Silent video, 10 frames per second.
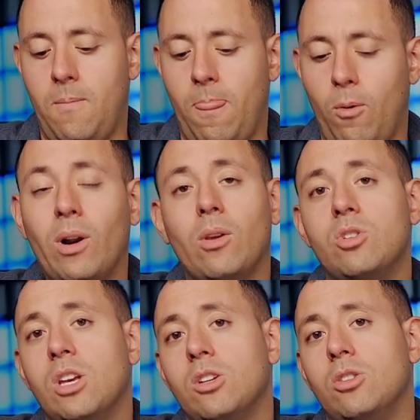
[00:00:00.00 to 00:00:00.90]
Why don't you
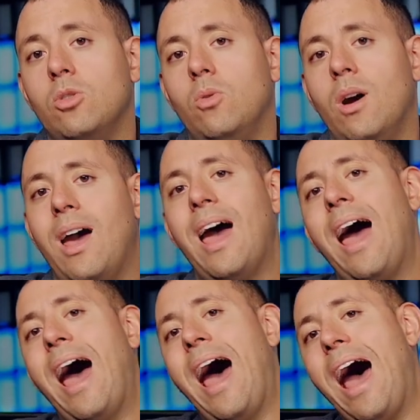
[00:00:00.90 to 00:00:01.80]
change it to
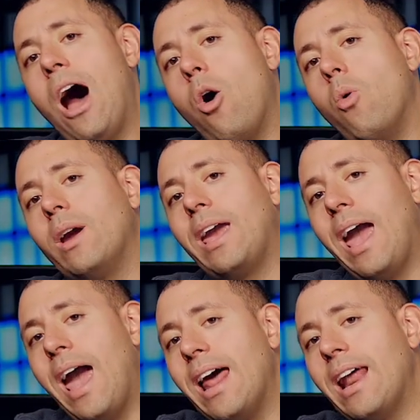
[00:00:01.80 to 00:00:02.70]
how
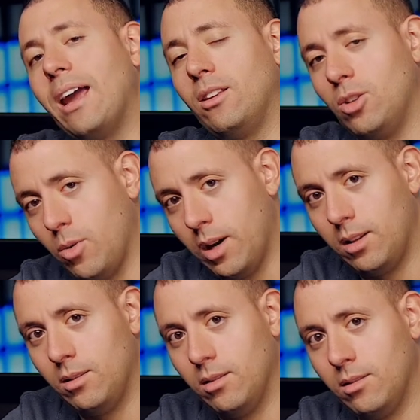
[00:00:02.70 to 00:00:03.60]
can I do
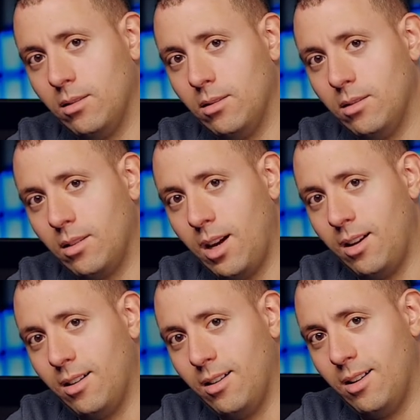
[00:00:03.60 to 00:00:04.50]
it? Okay?
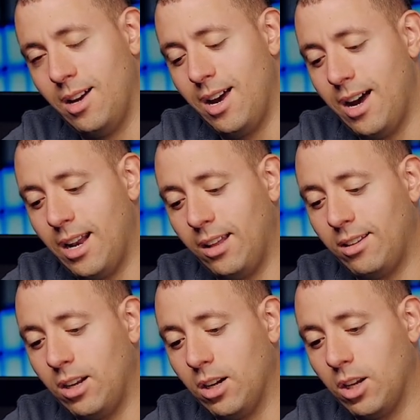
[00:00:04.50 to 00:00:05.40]
And I
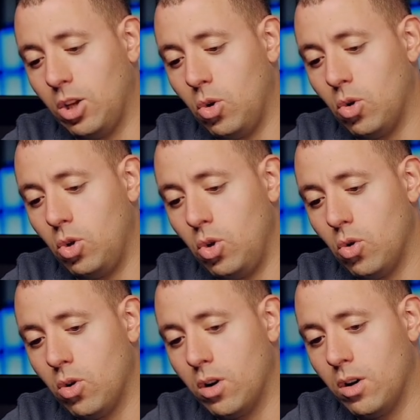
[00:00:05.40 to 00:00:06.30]
said, look,
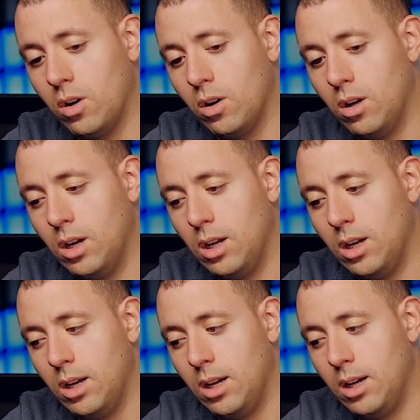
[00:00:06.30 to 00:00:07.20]
your
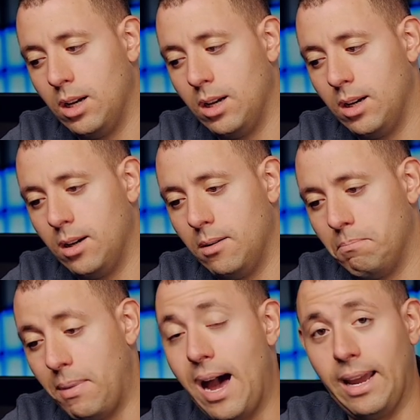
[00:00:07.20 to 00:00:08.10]

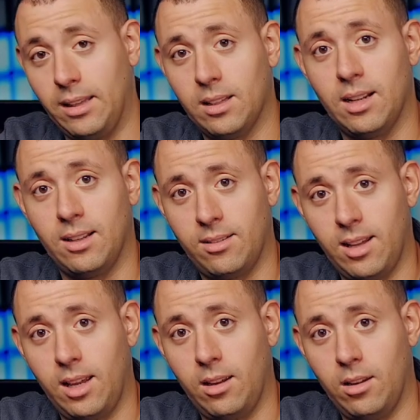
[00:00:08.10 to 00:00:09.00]
mind, let's
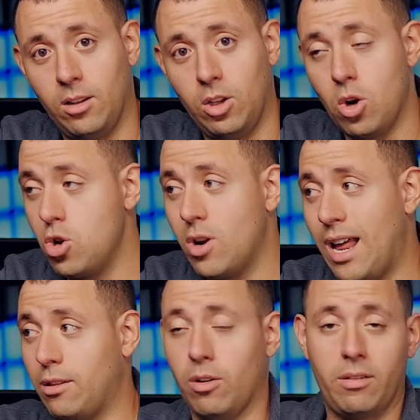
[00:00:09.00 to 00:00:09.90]
say, or you can
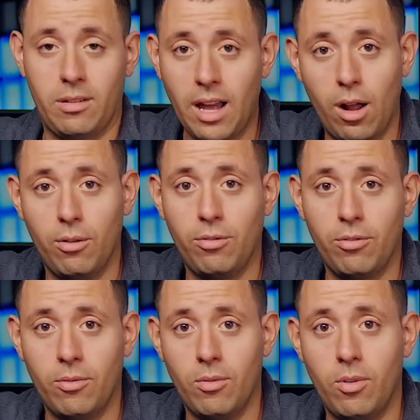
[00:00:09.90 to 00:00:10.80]
ask
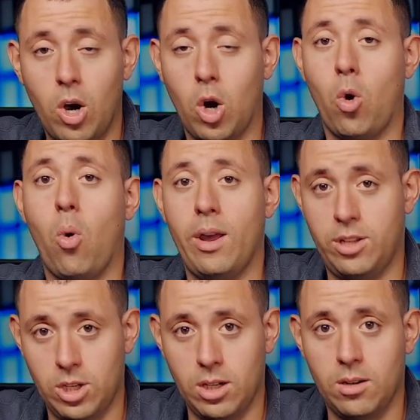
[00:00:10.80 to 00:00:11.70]
yourself a
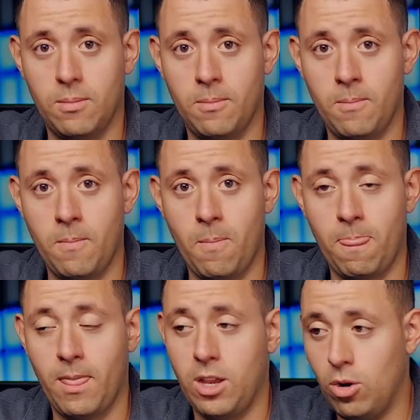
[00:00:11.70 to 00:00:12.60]
question
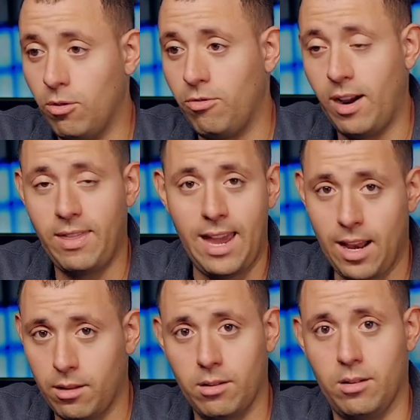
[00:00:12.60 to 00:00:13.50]
and you'll find the
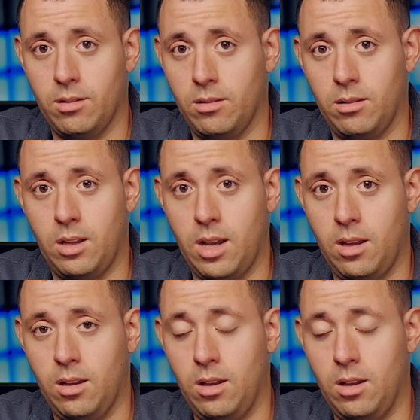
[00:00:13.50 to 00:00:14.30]
answer, okay?